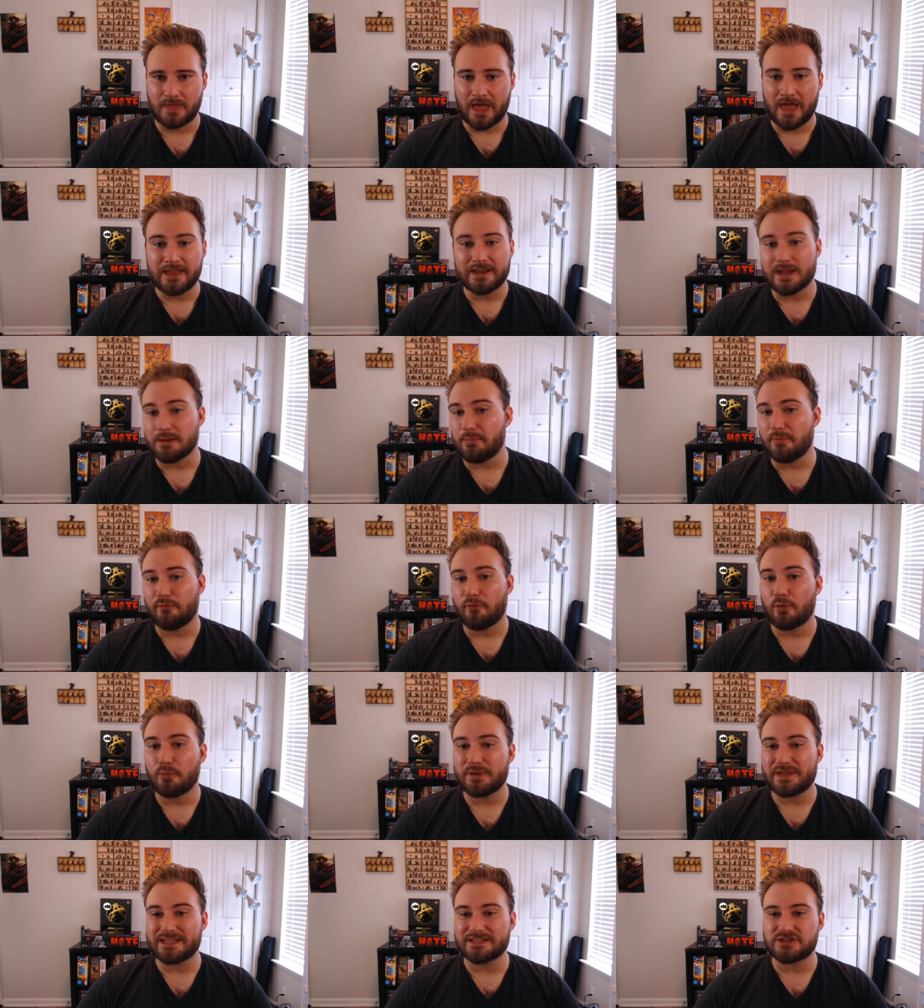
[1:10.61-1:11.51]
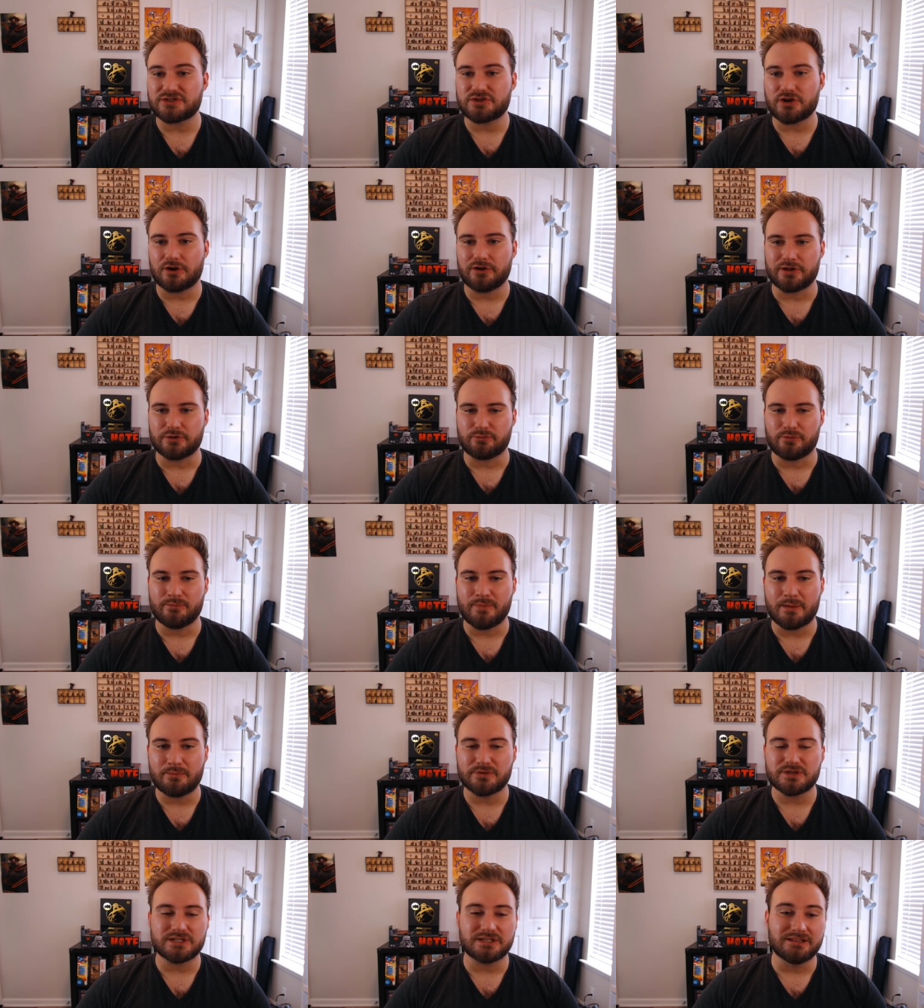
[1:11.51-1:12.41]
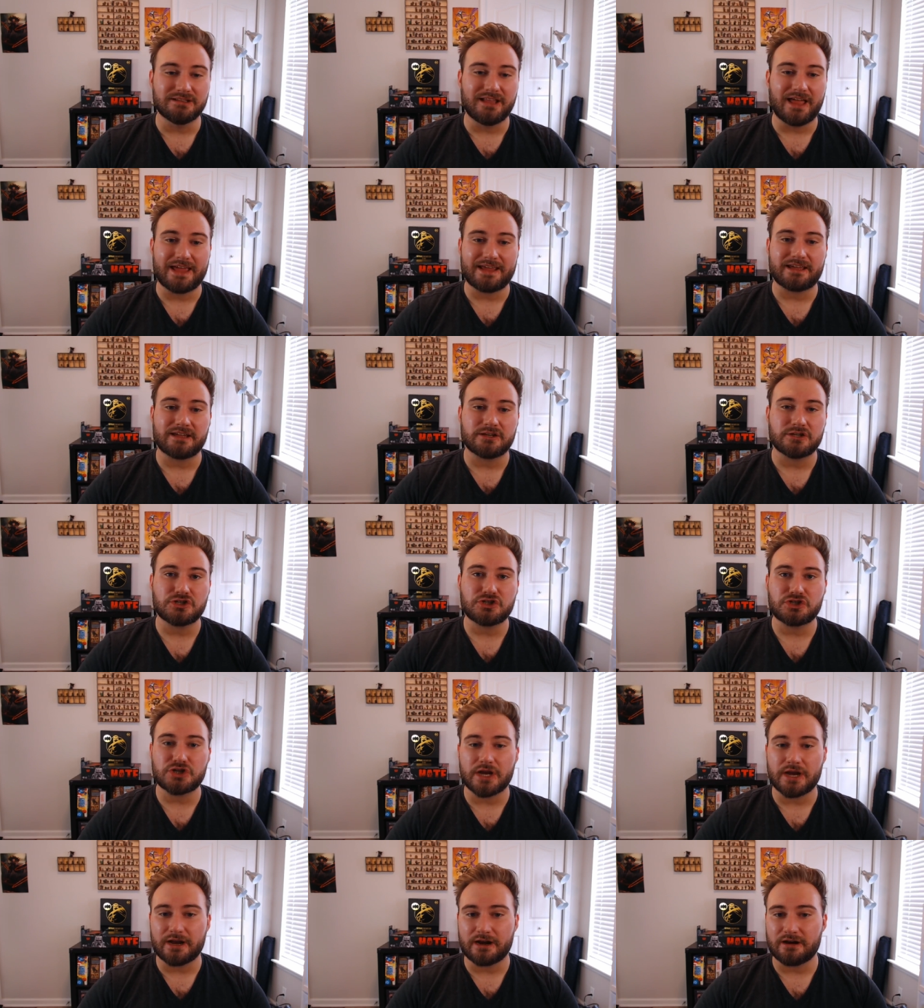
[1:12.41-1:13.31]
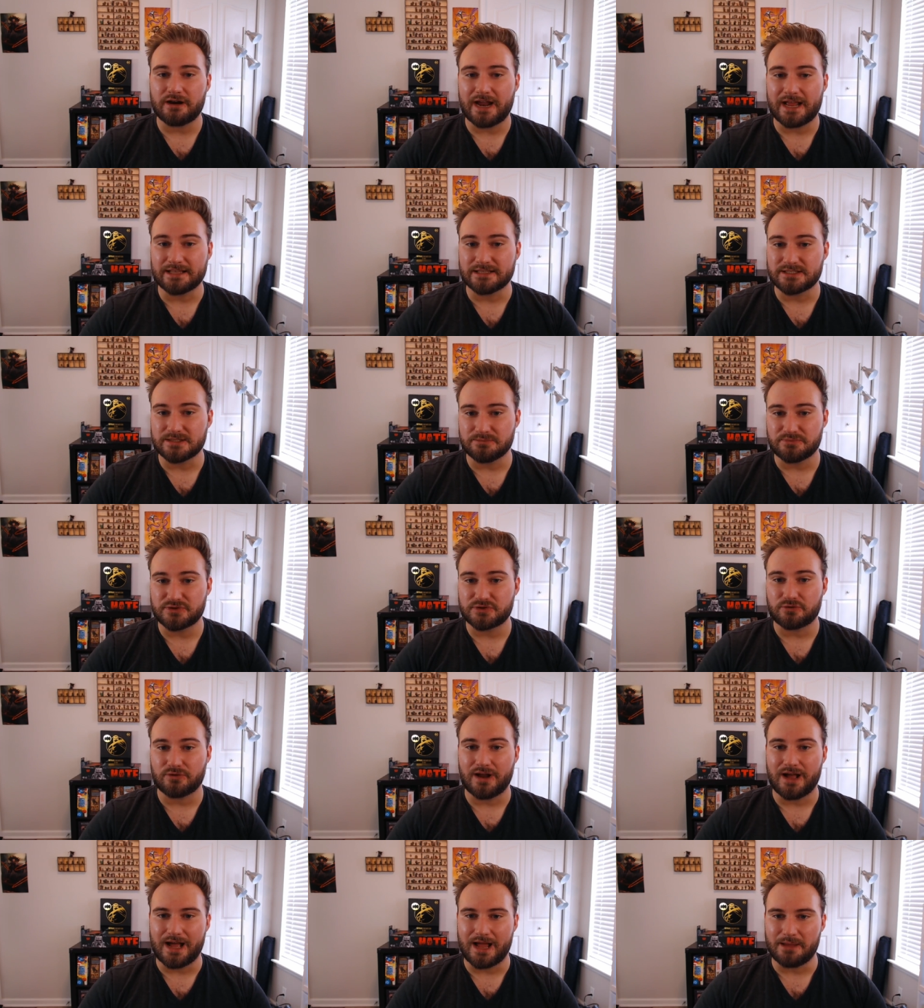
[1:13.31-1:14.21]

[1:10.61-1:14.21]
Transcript: Now, before we get started, remember to like, share, and subscribe.